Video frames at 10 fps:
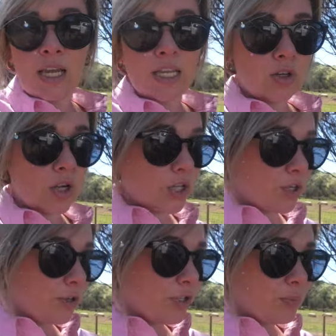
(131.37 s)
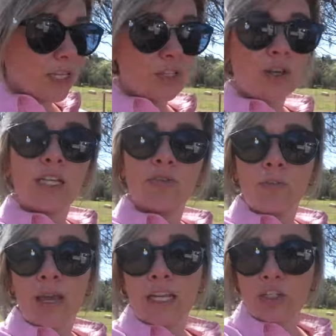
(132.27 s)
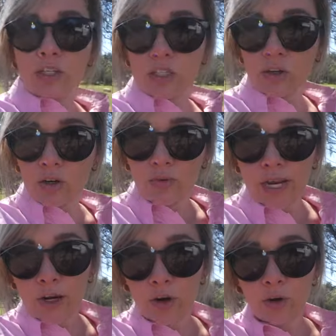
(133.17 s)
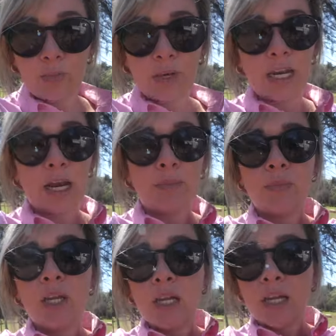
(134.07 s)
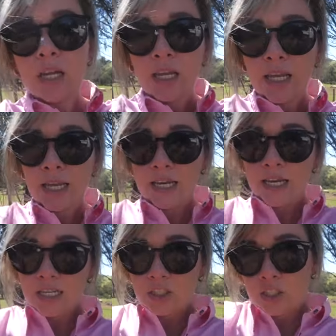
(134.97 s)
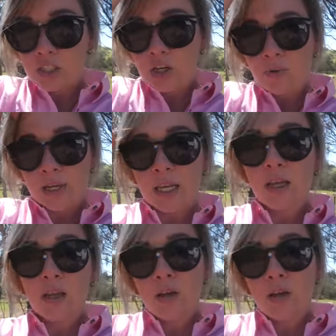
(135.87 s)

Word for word: It's not a huge big transformation, it's not a reno, but um, it is just showing